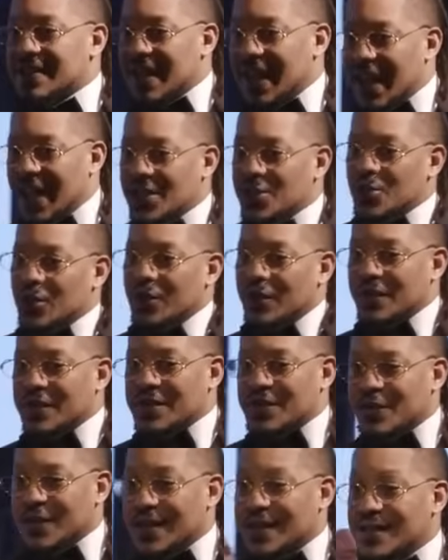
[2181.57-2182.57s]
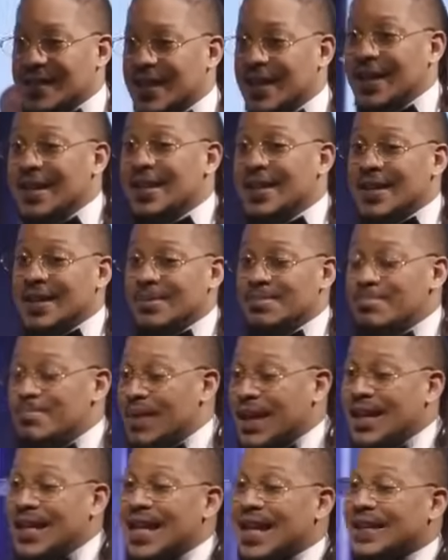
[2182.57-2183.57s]
the angel of his face.
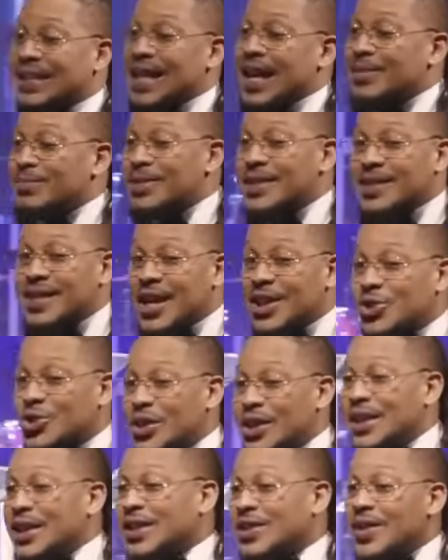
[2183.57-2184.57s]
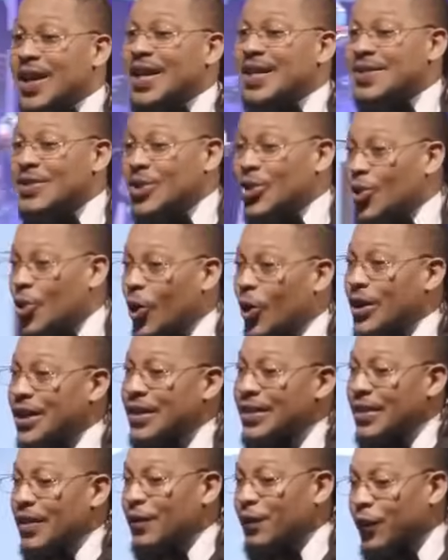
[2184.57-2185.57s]
Many a times it's actually Christ, God
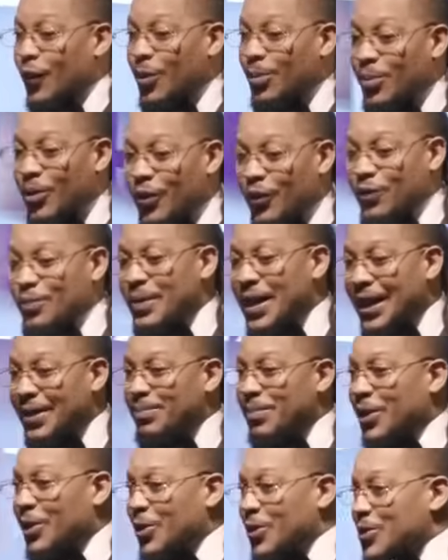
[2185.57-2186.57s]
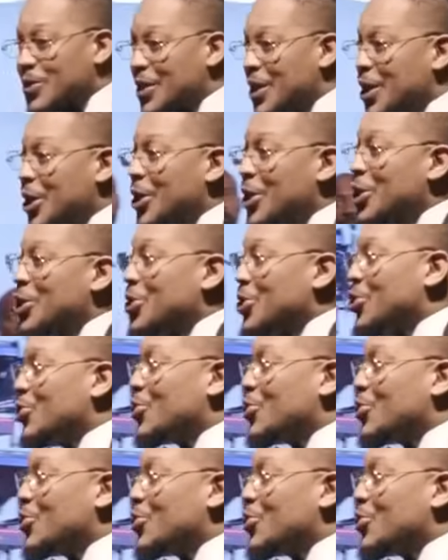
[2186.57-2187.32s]
in the form of man. Because you